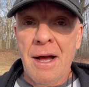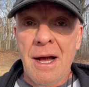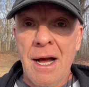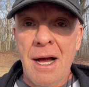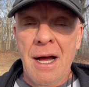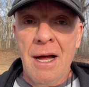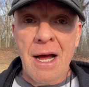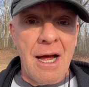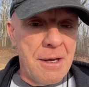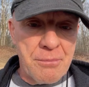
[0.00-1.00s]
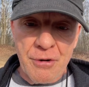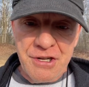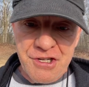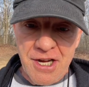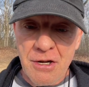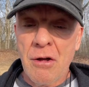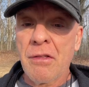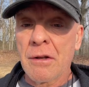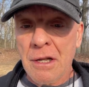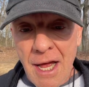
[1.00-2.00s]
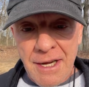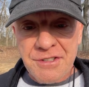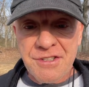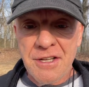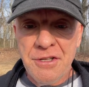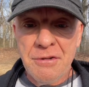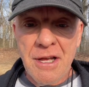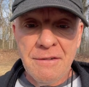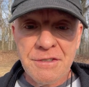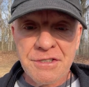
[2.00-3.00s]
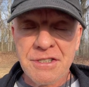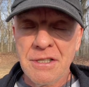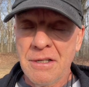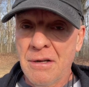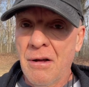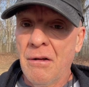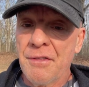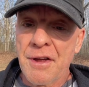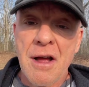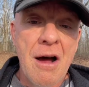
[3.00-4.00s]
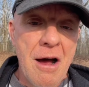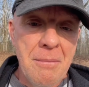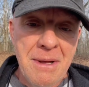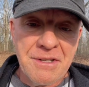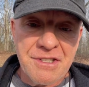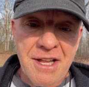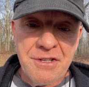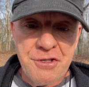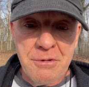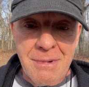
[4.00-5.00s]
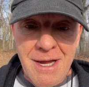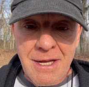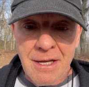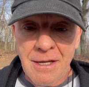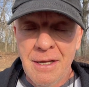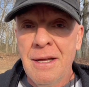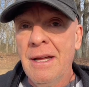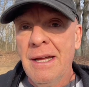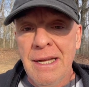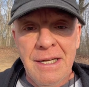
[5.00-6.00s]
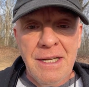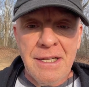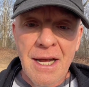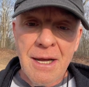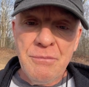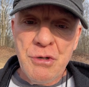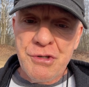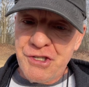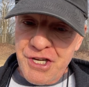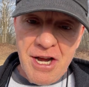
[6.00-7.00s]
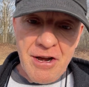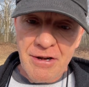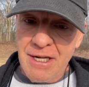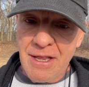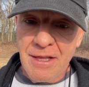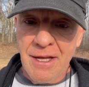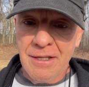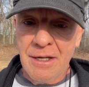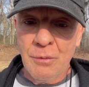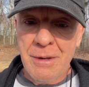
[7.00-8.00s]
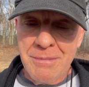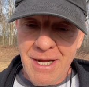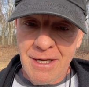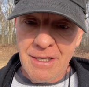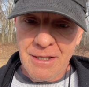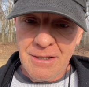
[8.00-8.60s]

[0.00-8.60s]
I appreciate all the likes that you give us, all the comments that you make. Anytime you share anything that we make,